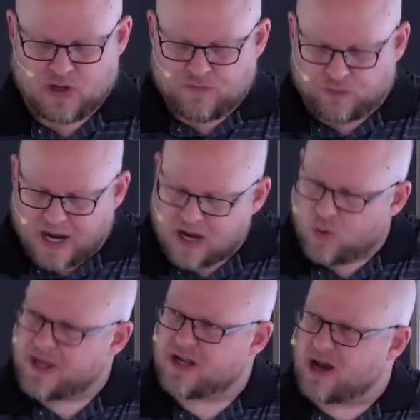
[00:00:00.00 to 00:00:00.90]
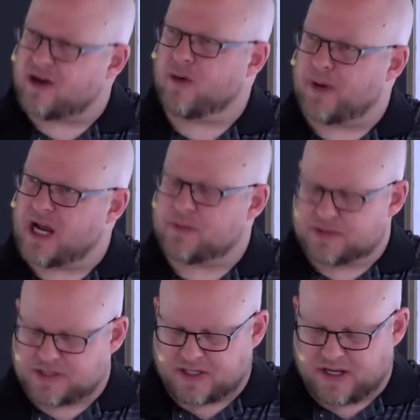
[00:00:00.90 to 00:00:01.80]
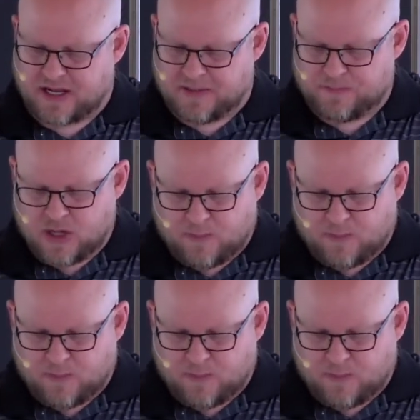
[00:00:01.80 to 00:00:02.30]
for how we got our Bibles today